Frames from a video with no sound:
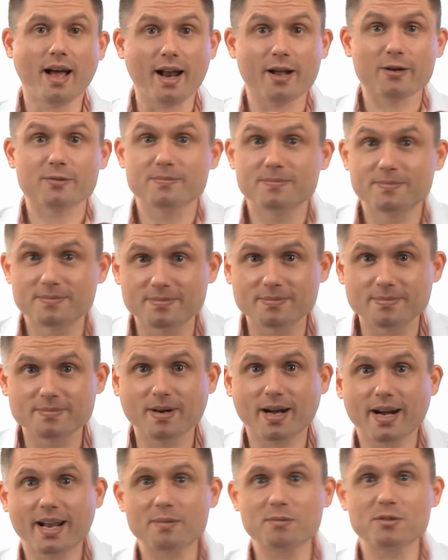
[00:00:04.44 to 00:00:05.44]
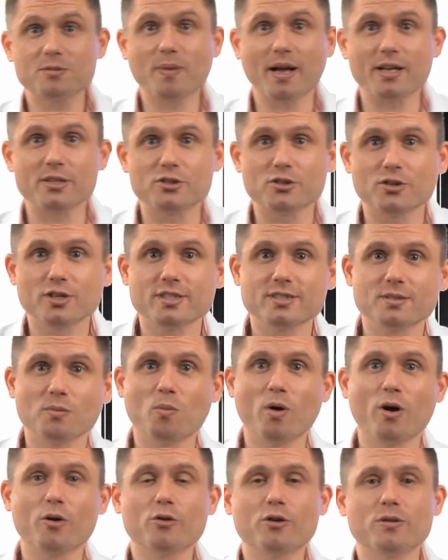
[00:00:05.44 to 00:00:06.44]
Hello, my name is Joyce
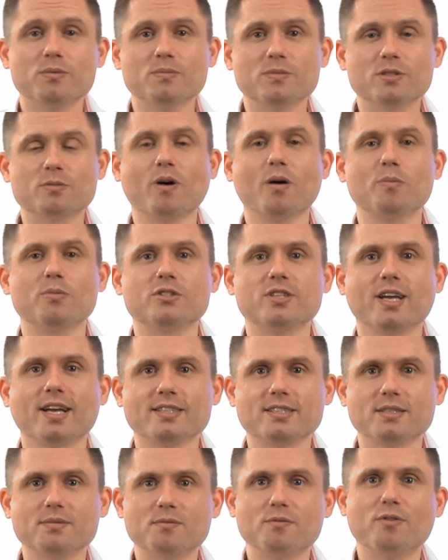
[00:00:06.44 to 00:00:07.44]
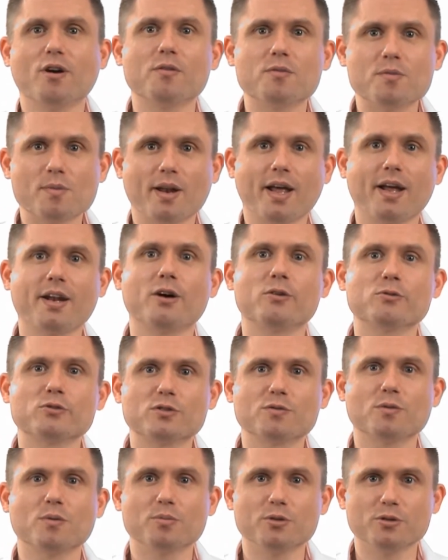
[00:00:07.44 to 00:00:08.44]
and welcome to my Protecting Vulnerable Adults
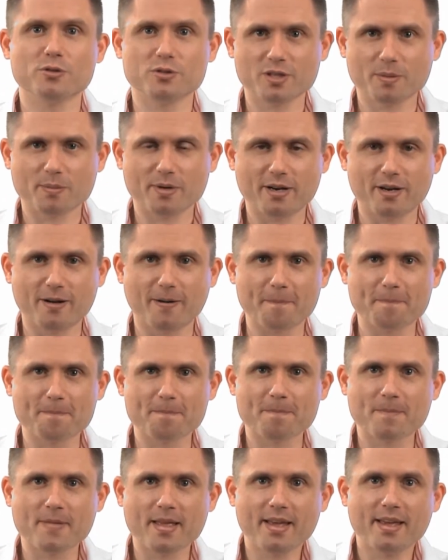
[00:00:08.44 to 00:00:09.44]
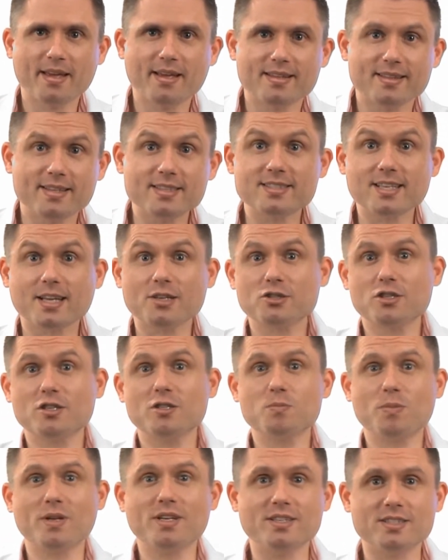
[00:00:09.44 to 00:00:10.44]
from Abuse seminar. This session
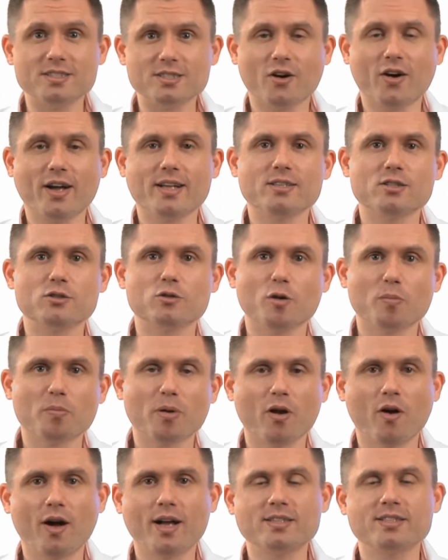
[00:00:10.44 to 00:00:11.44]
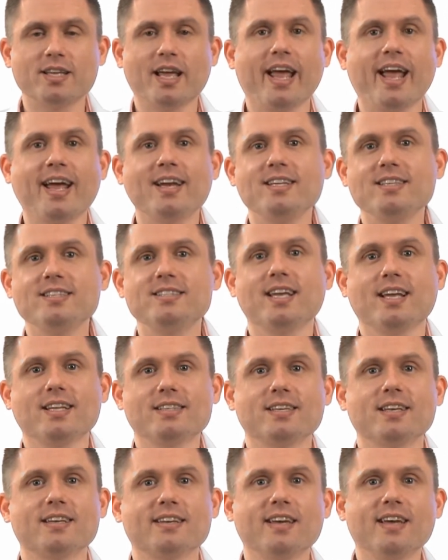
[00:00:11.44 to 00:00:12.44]
has been designed to apply to any
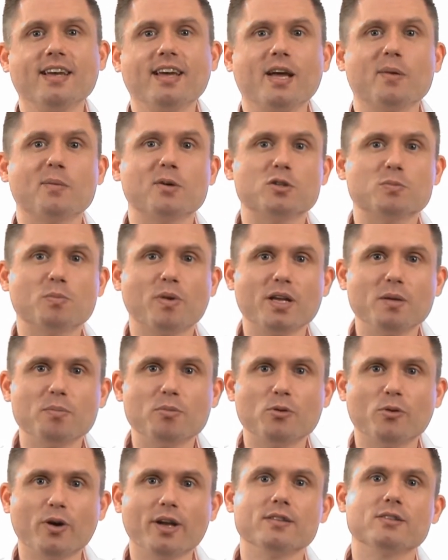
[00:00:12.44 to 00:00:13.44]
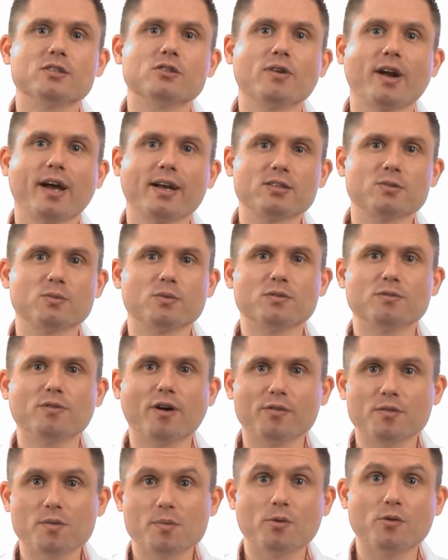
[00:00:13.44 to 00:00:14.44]
setting in which people interact with
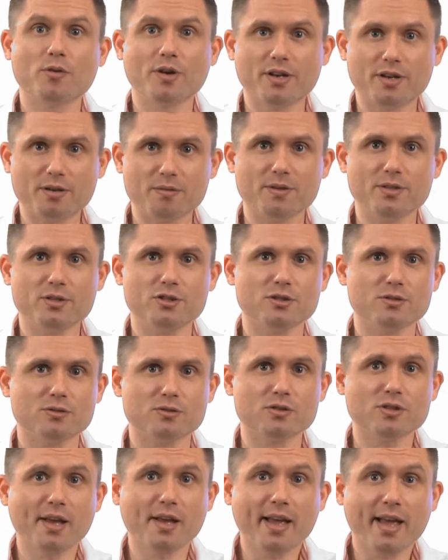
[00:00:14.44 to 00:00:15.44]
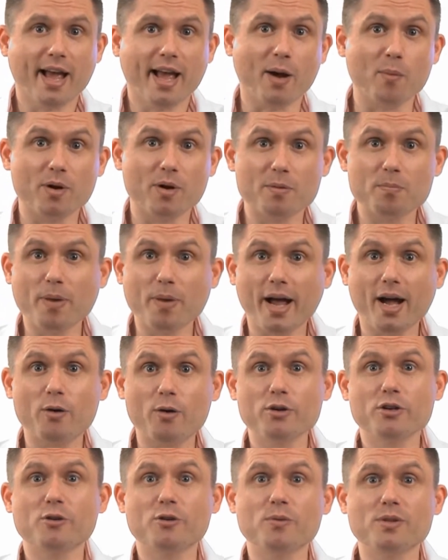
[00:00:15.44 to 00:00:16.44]
vulnerable individuals and will
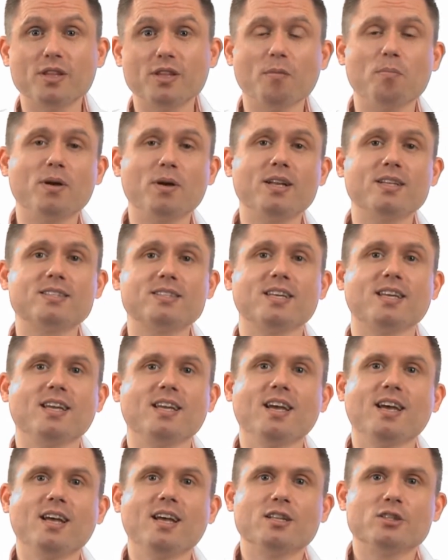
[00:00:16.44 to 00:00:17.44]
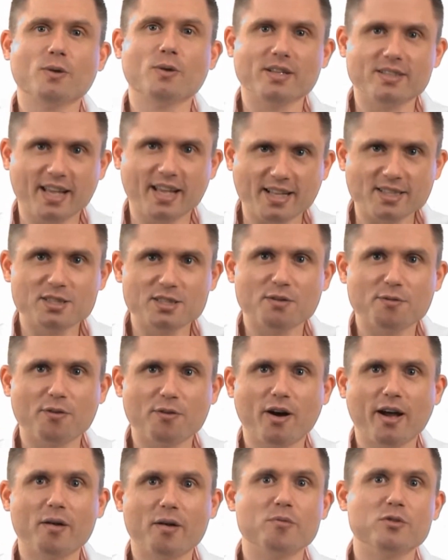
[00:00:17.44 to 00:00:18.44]
empower you with the ability to
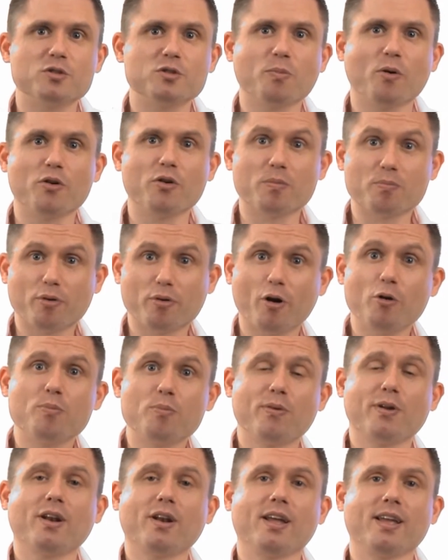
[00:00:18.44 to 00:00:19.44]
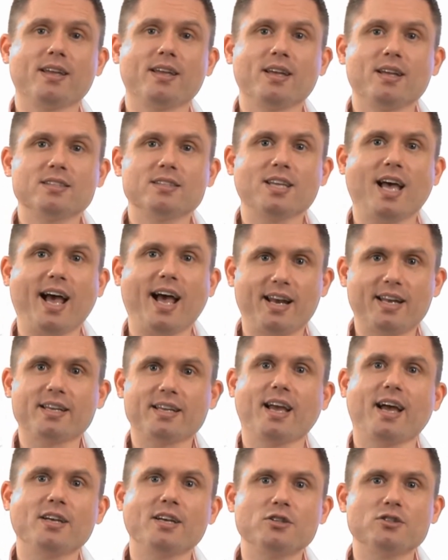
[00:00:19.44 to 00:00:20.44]
identify and respond appropriately to
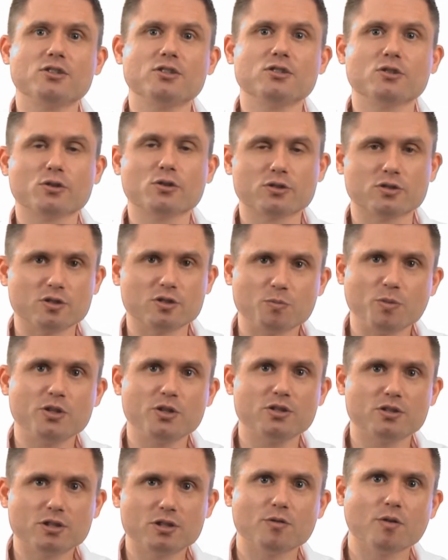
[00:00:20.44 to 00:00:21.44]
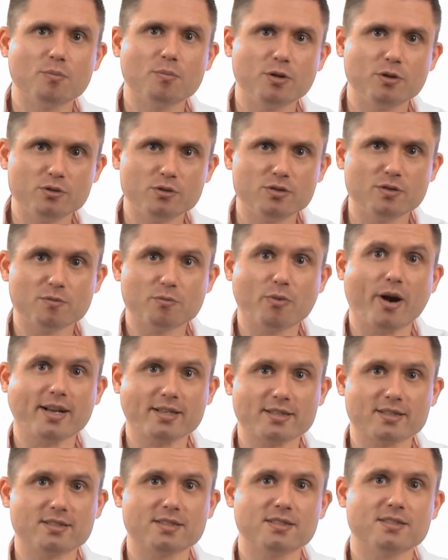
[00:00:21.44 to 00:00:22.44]
allegations or suspicions of abusive
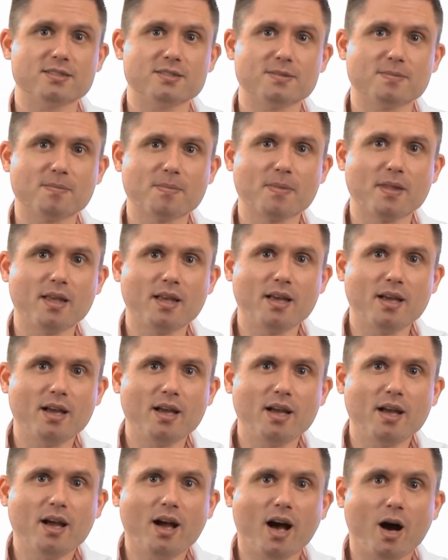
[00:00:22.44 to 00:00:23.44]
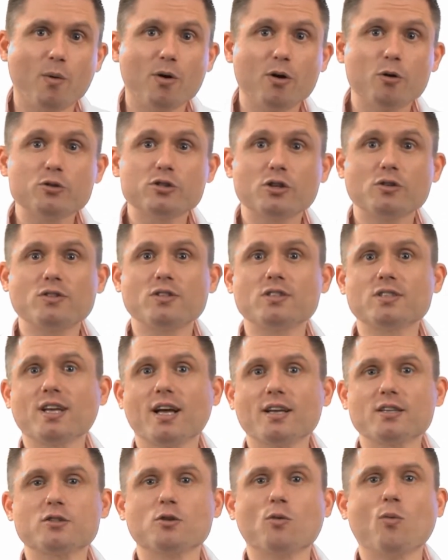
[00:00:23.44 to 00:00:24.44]
practices. I will also
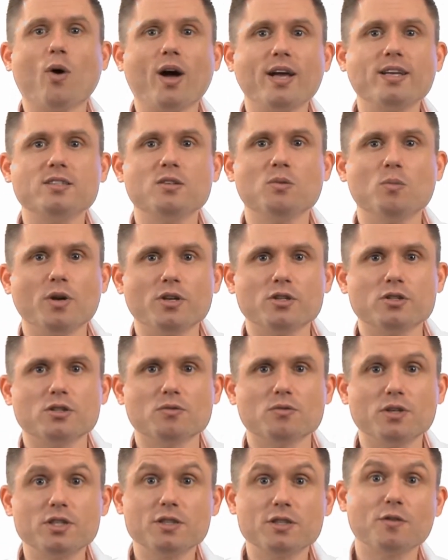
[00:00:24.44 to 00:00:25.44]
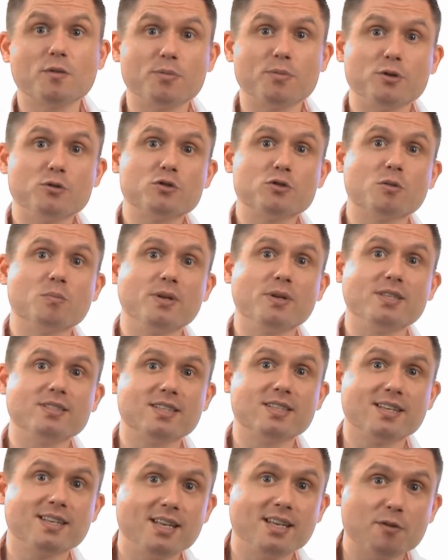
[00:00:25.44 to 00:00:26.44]
discuss the ways in which the risk of abuse can be
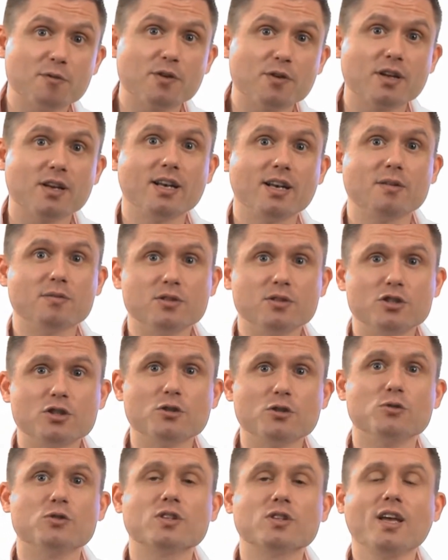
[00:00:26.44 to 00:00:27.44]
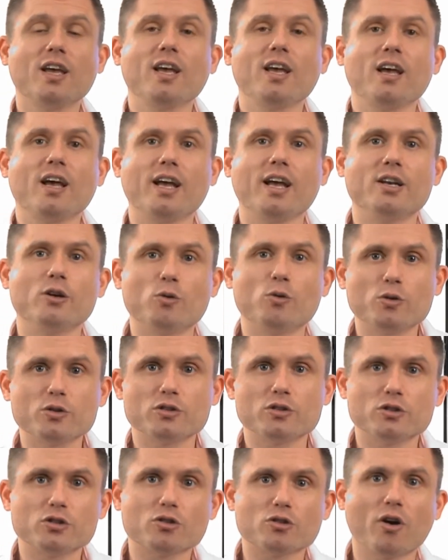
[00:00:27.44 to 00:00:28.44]
significantly reduced in order
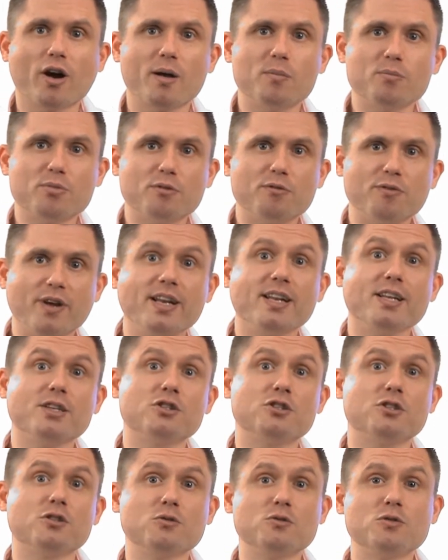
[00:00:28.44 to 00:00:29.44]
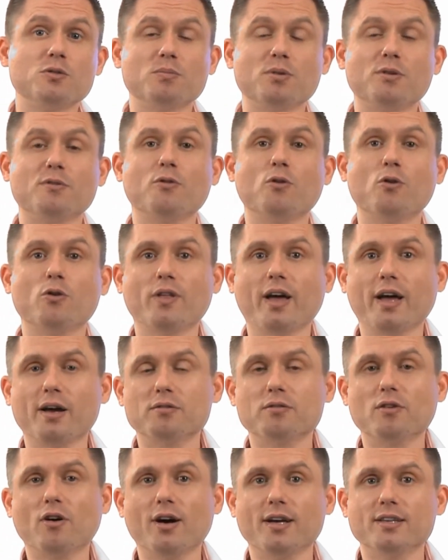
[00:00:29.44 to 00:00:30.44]
to try and prevent issues before they
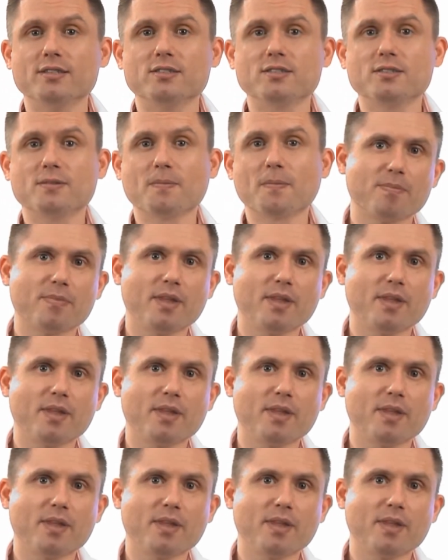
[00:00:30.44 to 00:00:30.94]
arise.